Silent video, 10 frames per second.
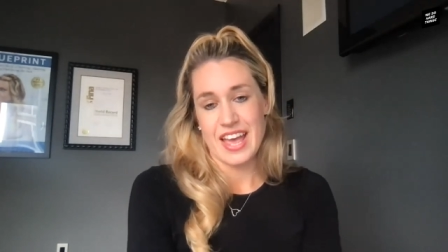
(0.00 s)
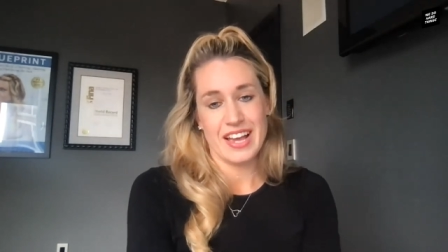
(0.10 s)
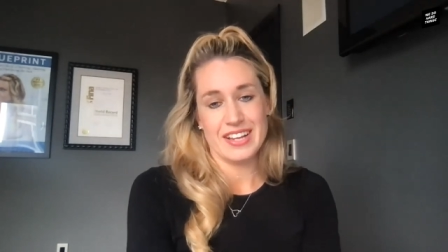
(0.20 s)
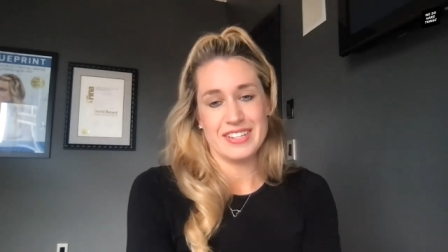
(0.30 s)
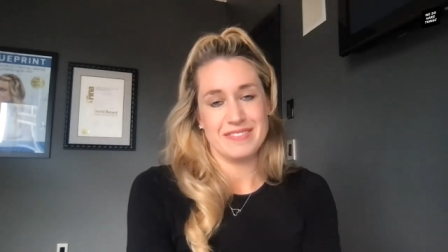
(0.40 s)

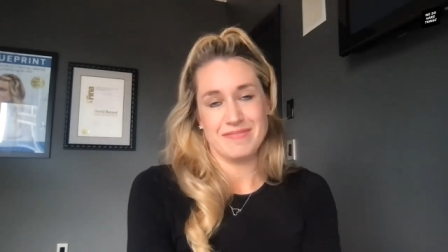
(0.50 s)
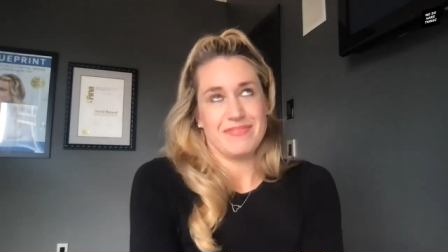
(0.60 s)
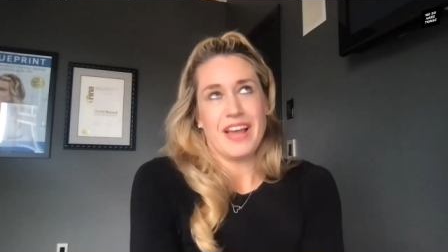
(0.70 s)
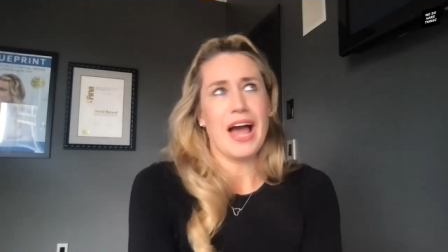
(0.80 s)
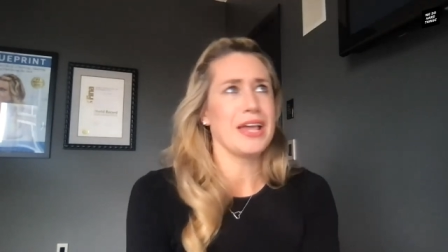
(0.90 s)
And
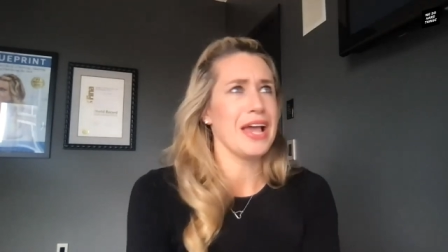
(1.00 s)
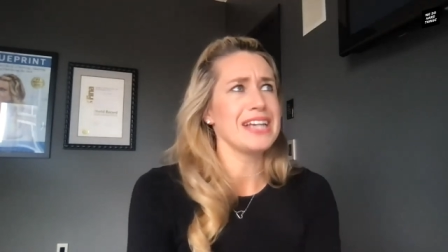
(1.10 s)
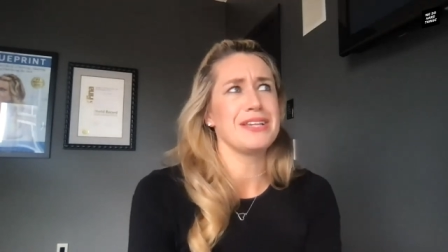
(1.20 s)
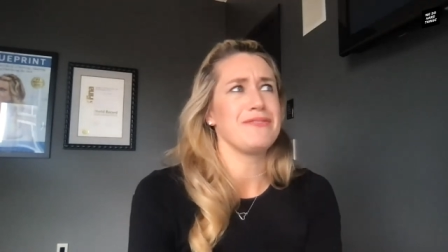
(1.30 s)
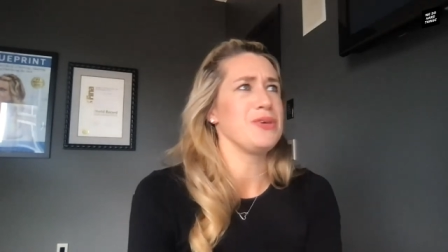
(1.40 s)
I
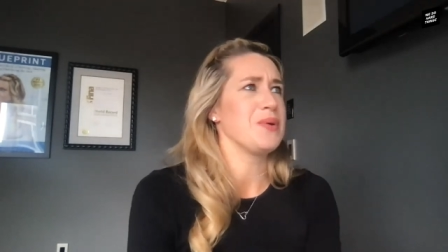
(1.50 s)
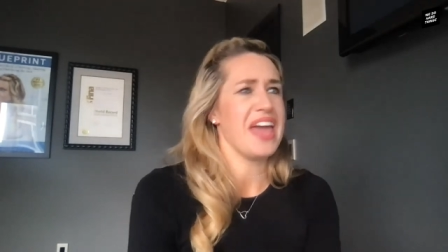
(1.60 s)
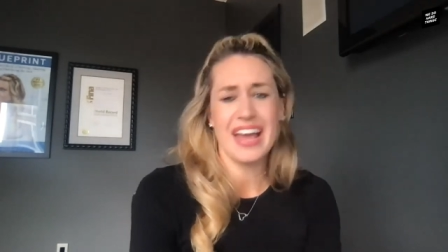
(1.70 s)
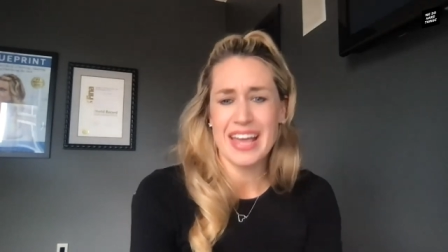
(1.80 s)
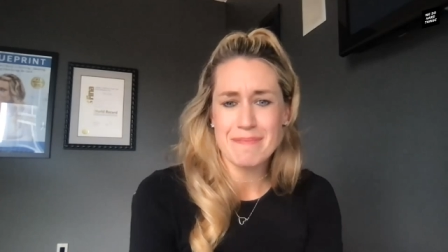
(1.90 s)
guess if you
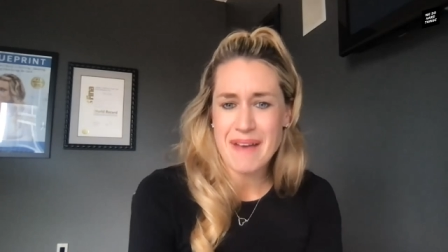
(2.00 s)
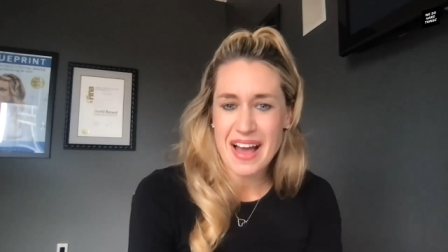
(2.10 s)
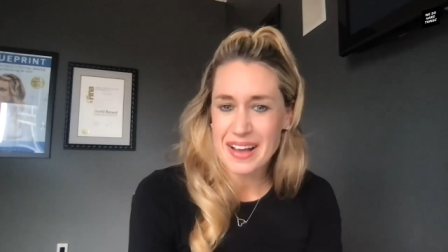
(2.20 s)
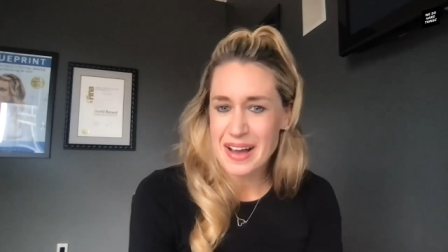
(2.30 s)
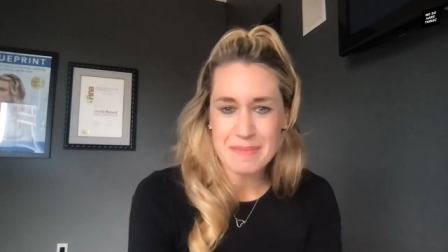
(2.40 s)
can't get
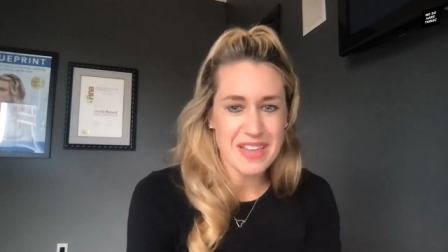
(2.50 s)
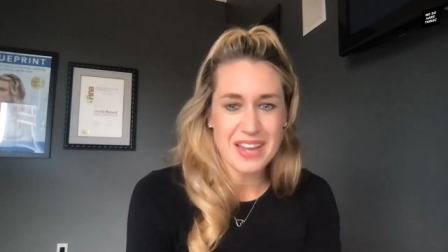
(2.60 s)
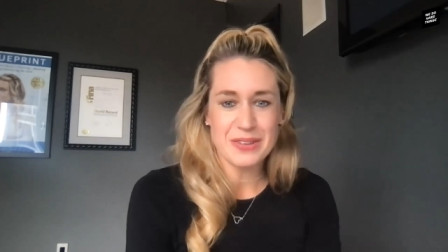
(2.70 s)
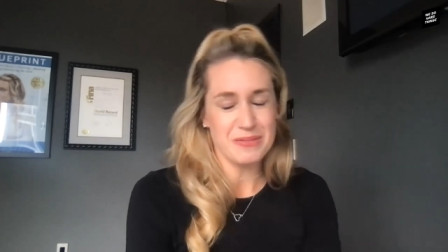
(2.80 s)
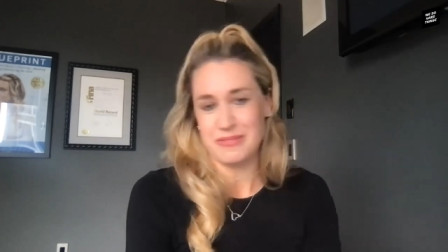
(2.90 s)
back up,
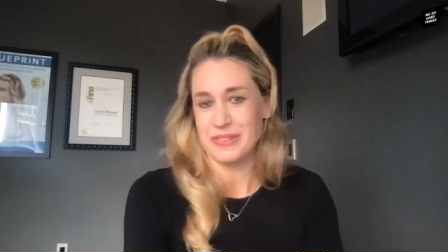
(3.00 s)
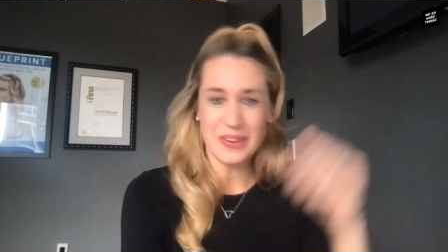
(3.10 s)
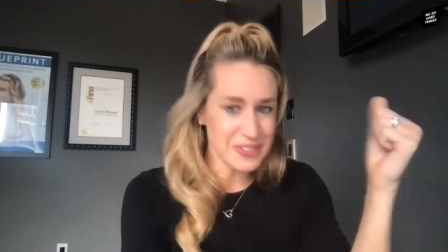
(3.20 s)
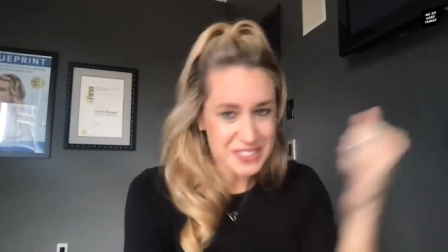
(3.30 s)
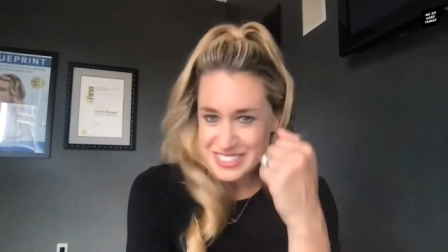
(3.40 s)
then you've
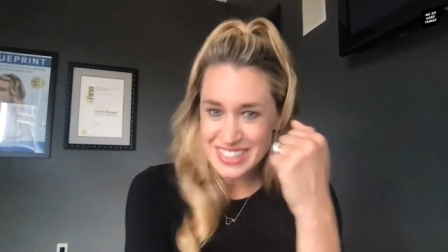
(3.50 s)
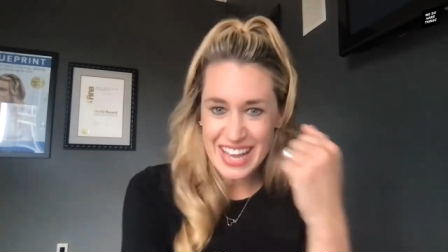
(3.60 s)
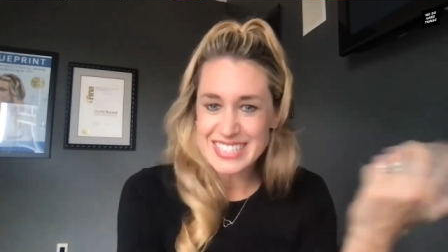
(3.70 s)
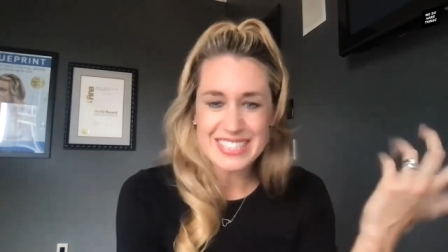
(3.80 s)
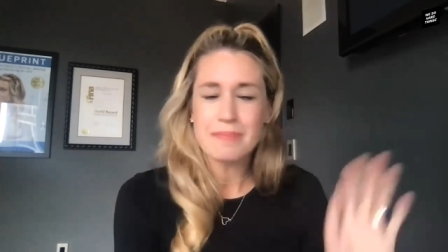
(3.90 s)
learned your
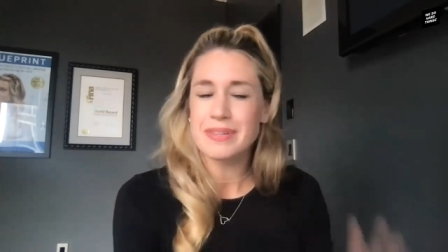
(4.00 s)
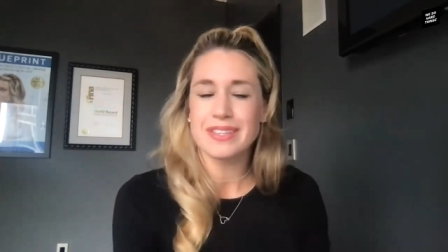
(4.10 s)
lesson.